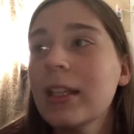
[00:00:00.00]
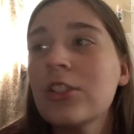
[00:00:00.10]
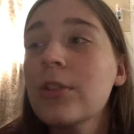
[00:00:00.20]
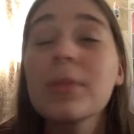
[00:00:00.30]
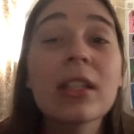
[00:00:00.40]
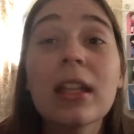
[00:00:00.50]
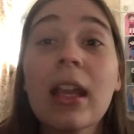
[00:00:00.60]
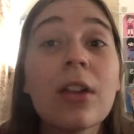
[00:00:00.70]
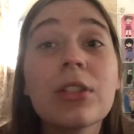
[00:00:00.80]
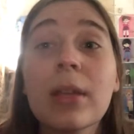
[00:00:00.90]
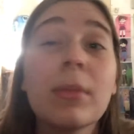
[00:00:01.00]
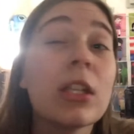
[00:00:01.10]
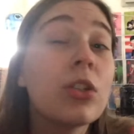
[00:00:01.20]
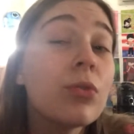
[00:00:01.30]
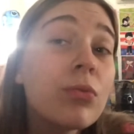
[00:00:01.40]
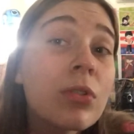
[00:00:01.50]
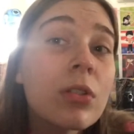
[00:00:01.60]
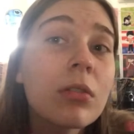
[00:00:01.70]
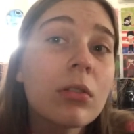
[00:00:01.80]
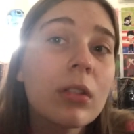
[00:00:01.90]
Jump scares can be
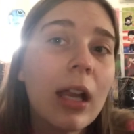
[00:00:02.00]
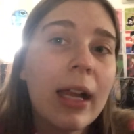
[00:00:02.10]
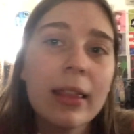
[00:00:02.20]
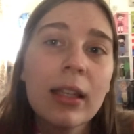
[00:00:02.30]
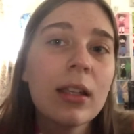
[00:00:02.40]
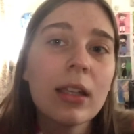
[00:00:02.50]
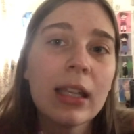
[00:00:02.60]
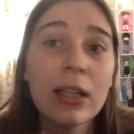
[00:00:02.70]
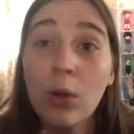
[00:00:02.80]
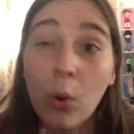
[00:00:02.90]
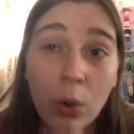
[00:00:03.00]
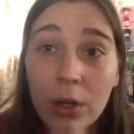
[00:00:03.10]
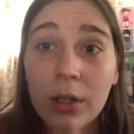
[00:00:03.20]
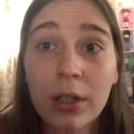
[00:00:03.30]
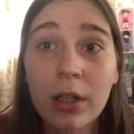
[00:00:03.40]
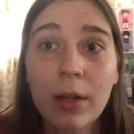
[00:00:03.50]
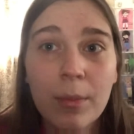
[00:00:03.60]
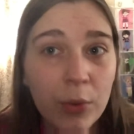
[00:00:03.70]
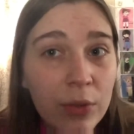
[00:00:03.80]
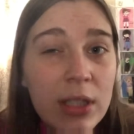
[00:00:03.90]
used, I think, in horror
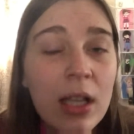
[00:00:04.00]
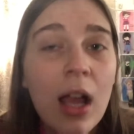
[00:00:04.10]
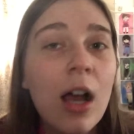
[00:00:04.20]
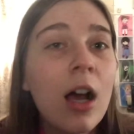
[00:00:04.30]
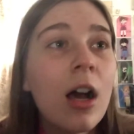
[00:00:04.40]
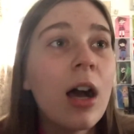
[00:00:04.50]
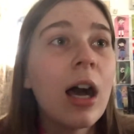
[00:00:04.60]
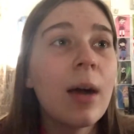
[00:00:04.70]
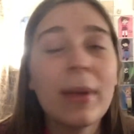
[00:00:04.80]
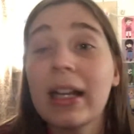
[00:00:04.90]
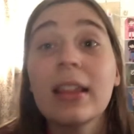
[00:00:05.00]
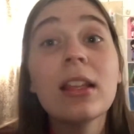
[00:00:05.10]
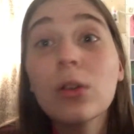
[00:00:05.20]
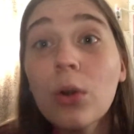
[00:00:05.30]
movies, and I think